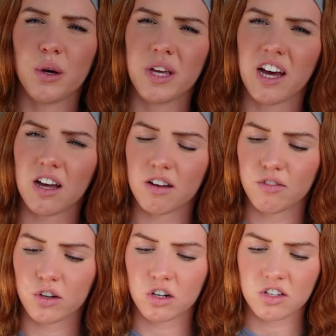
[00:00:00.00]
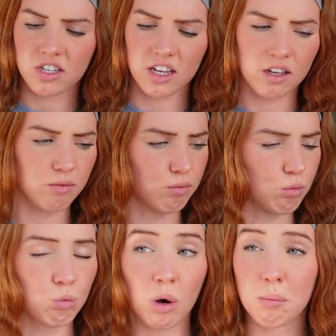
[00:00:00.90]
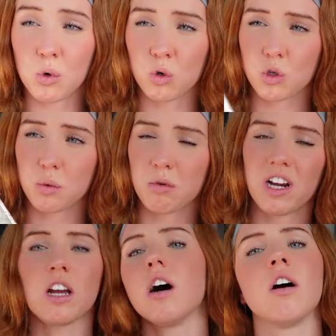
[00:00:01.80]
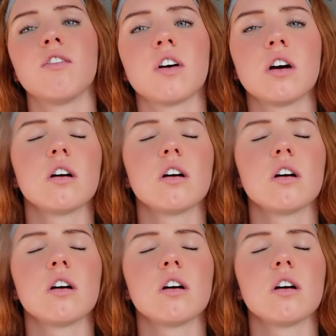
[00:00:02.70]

yeah, forgot to say one more spray of